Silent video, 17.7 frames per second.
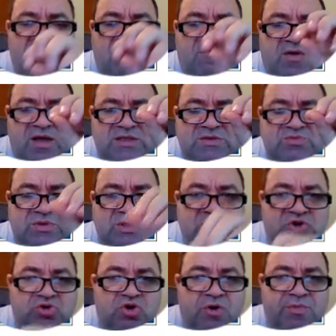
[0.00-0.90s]
Once we
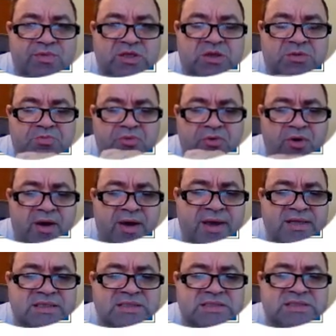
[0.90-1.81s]
determine the
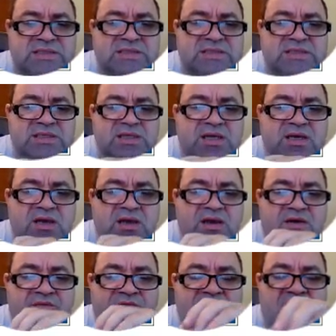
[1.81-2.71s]
price,
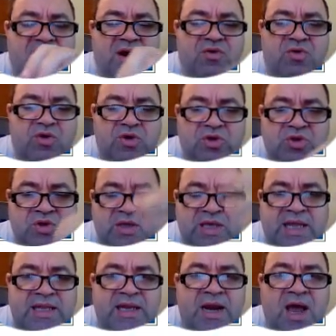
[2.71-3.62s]
we are going to
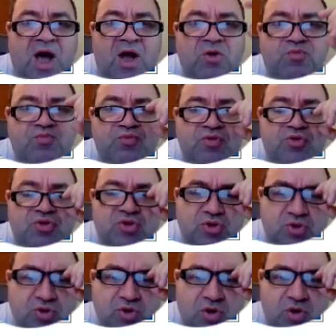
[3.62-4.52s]
get an output
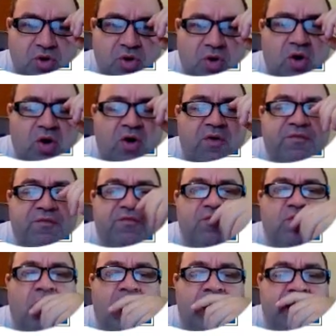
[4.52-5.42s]

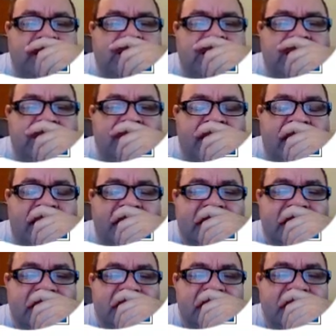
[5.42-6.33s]
of quantity
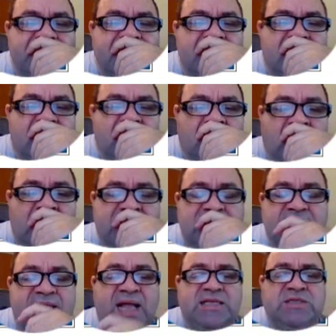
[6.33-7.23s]
demanded.
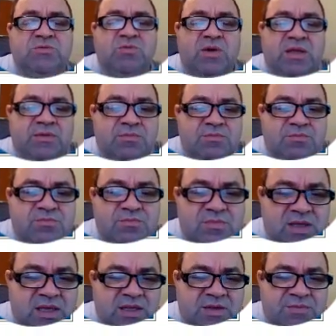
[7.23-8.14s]
That's what
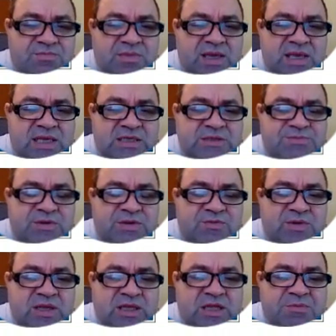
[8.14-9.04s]
it means
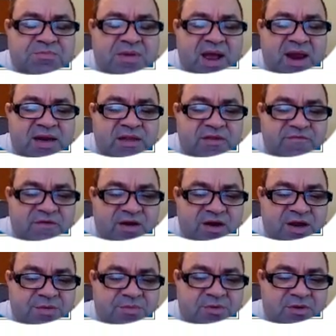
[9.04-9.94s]
between dependent
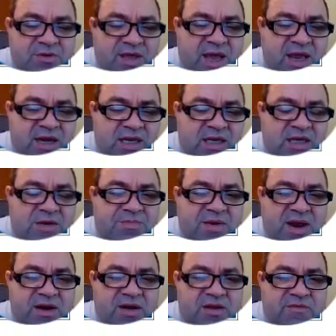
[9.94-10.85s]
variable and
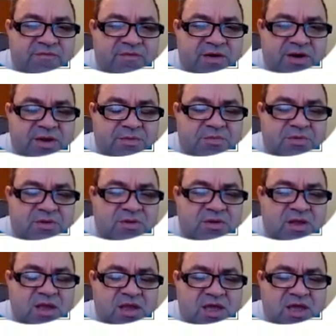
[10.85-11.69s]
independent variable.